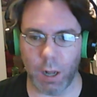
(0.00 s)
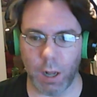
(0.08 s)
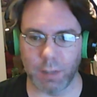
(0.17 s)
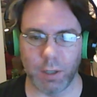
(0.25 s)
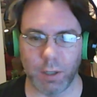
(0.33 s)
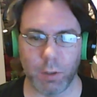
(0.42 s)

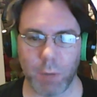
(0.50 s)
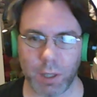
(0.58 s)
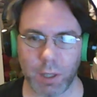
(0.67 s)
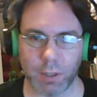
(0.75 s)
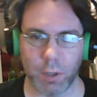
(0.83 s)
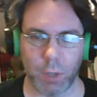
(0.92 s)
Zelda Month
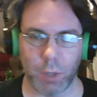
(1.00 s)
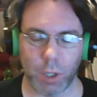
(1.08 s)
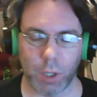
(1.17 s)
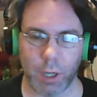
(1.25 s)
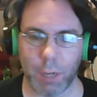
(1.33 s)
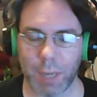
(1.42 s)
is no
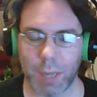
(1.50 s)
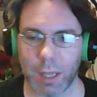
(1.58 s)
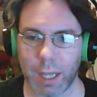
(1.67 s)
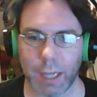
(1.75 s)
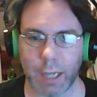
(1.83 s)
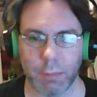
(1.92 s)
longer going to be a
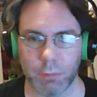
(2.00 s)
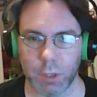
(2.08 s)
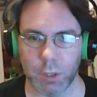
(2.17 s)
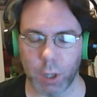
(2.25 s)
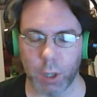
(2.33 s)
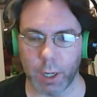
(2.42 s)
thing.
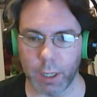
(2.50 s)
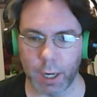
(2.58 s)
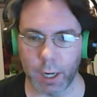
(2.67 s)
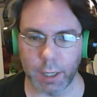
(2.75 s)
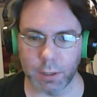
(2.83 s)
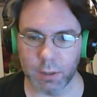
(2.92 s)
Sorry,
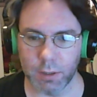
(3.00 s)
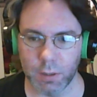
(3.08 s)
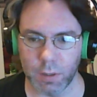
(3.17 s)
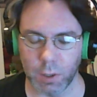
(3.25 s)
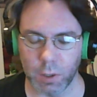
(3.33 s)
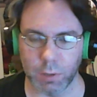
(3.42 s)
guys,
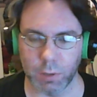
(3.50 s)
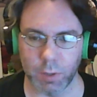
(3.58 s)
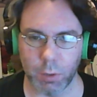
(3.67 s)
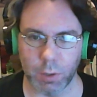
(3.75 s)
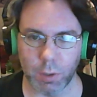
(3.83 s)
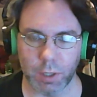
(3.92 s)
those of you
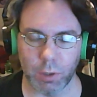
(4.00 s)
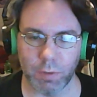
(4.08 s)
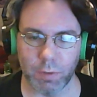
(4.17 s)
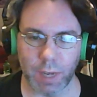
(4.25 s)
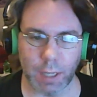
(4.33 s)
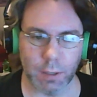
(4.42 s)
who are Zelda
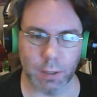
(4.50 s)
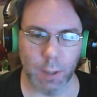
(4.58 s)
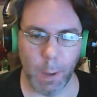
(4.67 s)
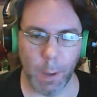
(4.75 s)
fans.